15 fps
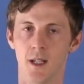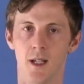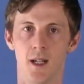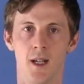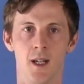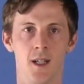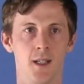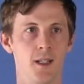
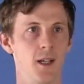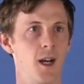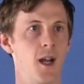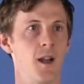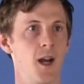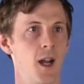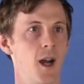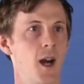I,
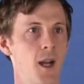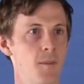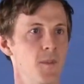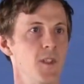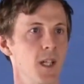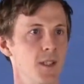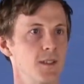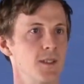I, I'm
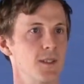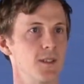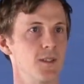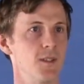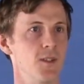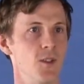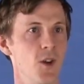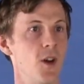just
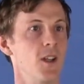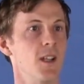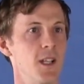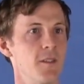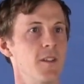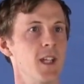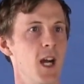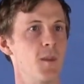not
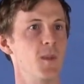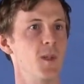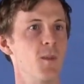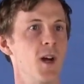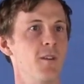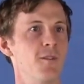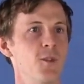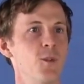living up to
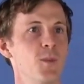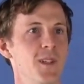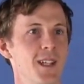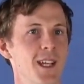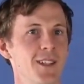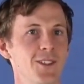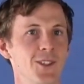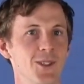my full
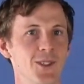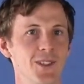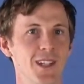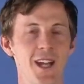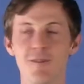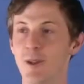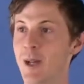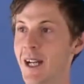potential.
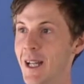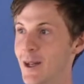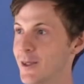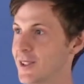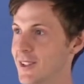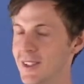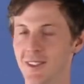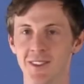Everyone
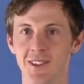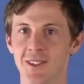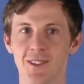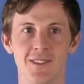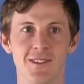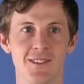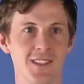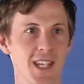else is
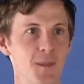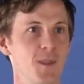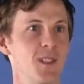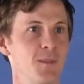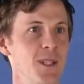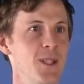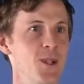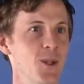seems
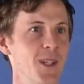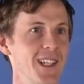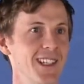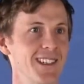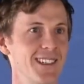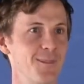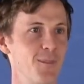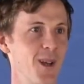to be doing
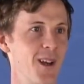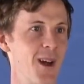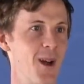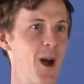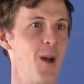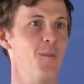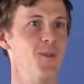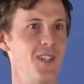it, but I,
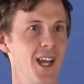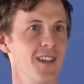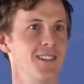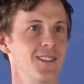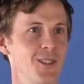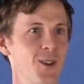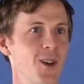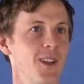I'm
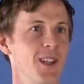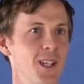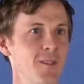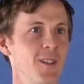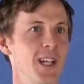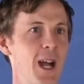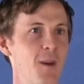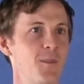just not
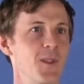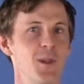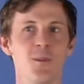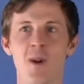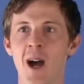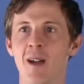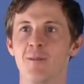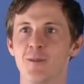living up to
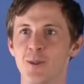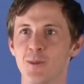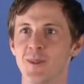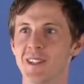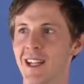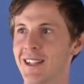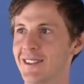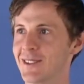my full
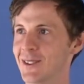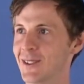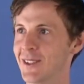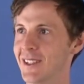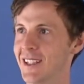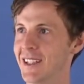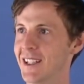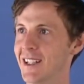potential.
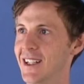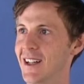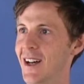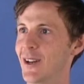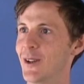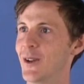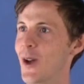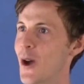I
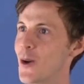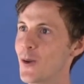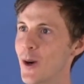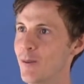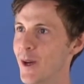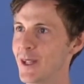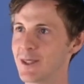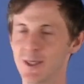don't know what
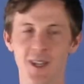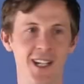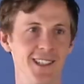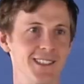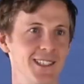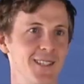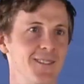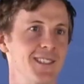my
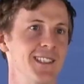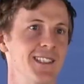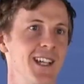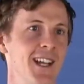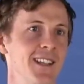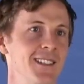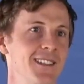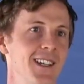strengths, gifts, and
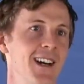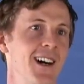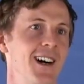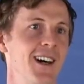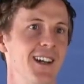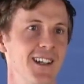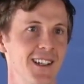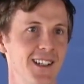talents
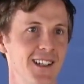are.